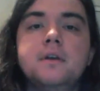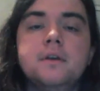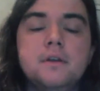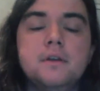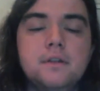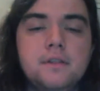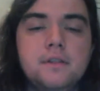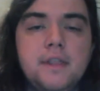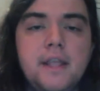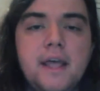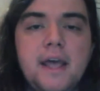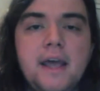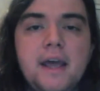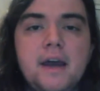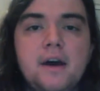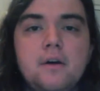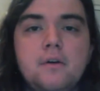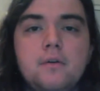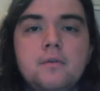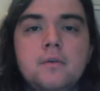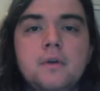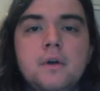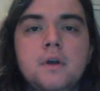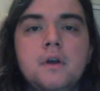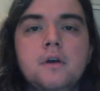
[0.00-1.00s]

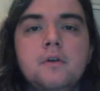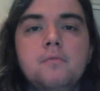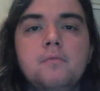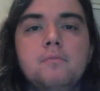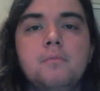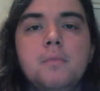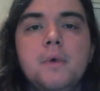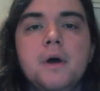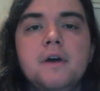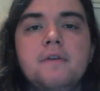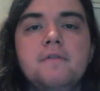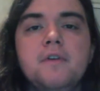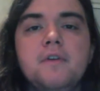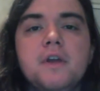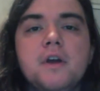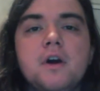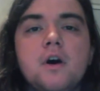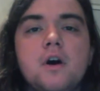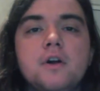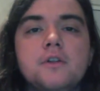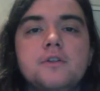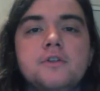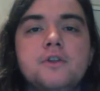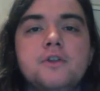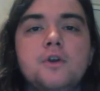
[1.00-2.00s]
Now, moving
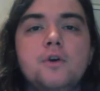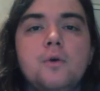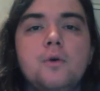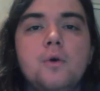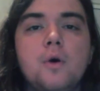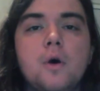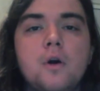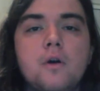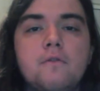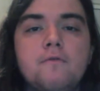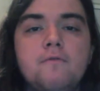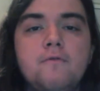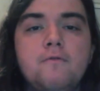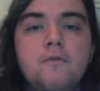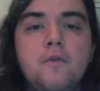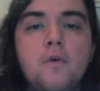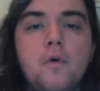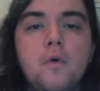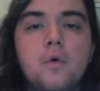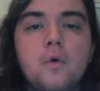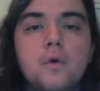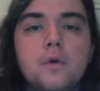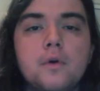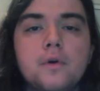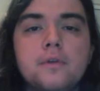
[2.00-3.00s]
on to our
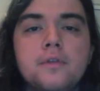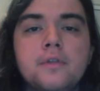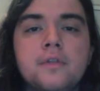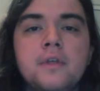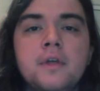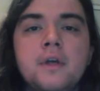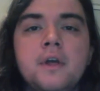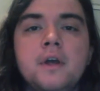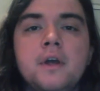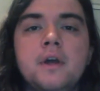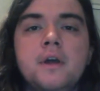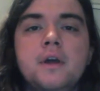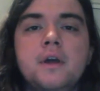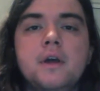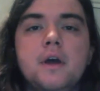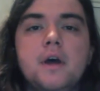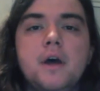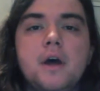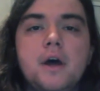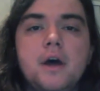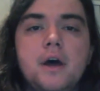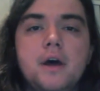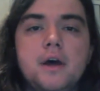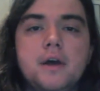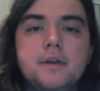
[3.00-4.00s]
fourth
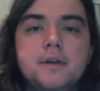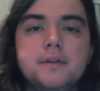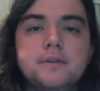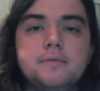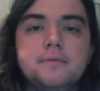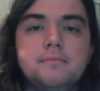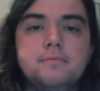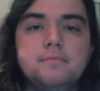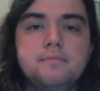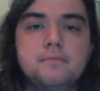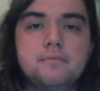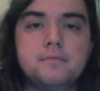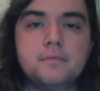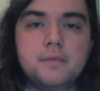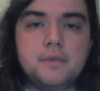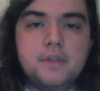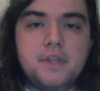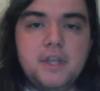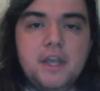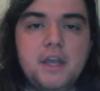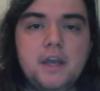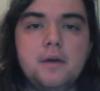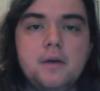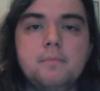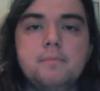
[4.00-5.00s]

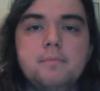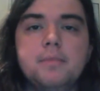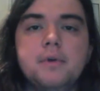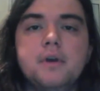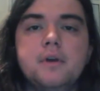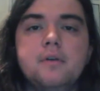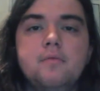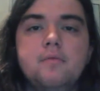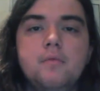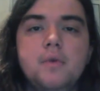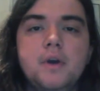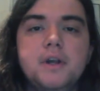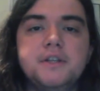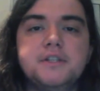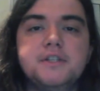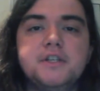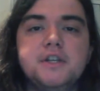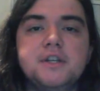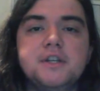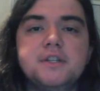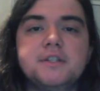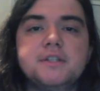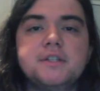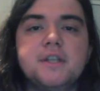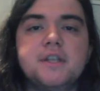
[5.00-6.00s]
tip, which
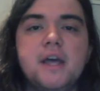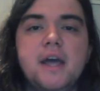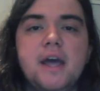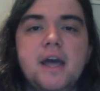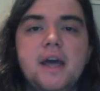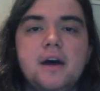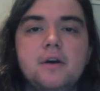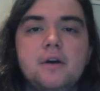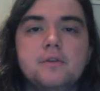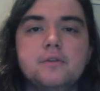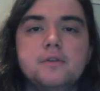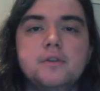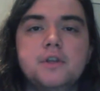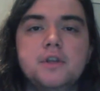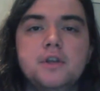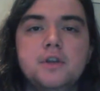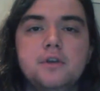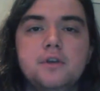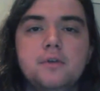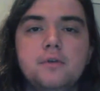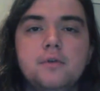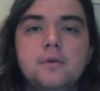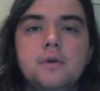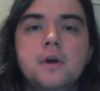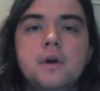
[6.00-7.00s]
is how
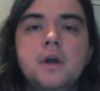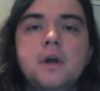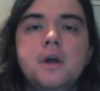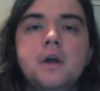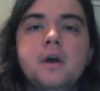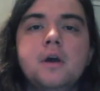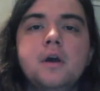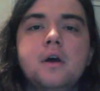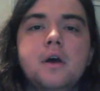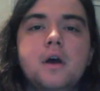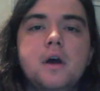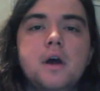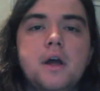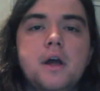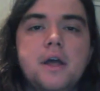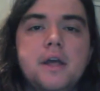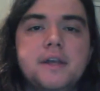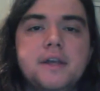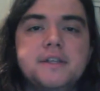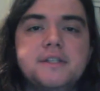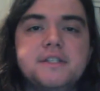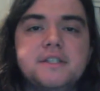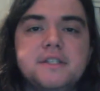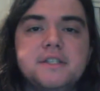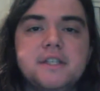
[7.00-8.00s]
to
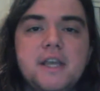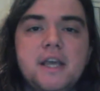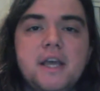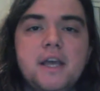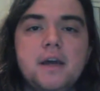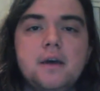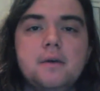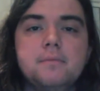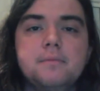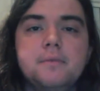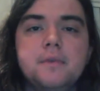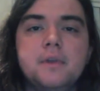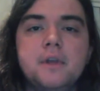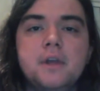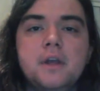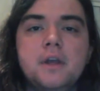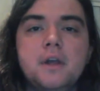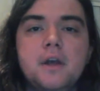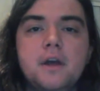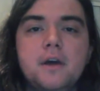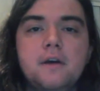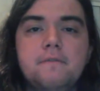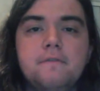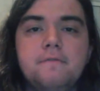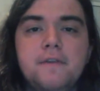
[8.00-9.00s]
accept
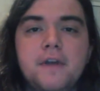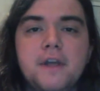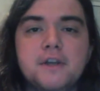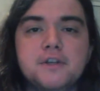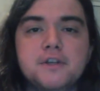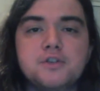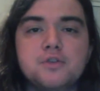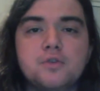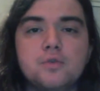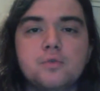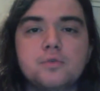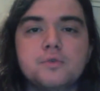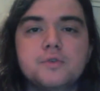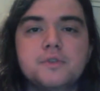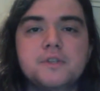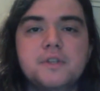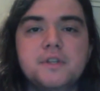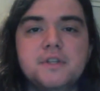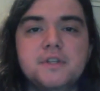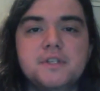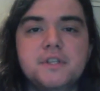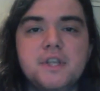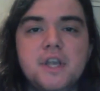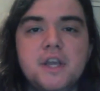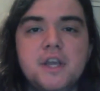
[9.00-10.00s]
officials'
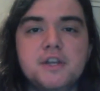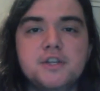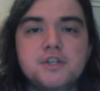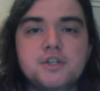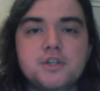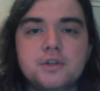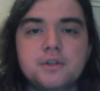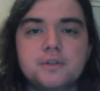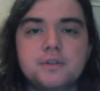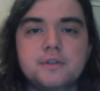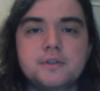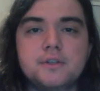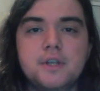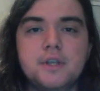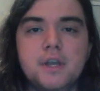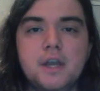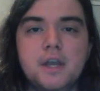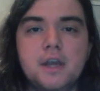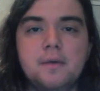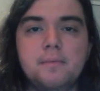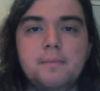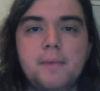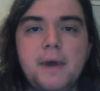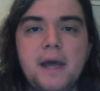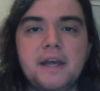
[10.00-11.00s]
decisions in
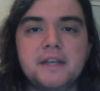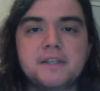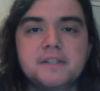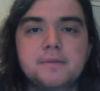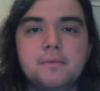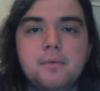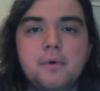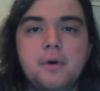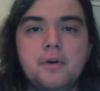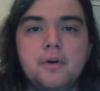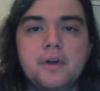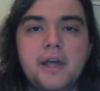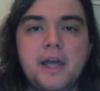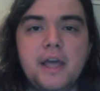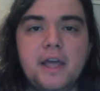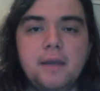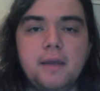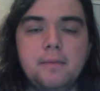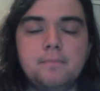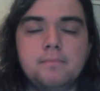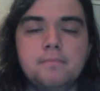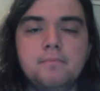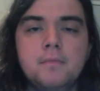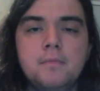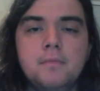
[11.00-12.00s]
a basketball game.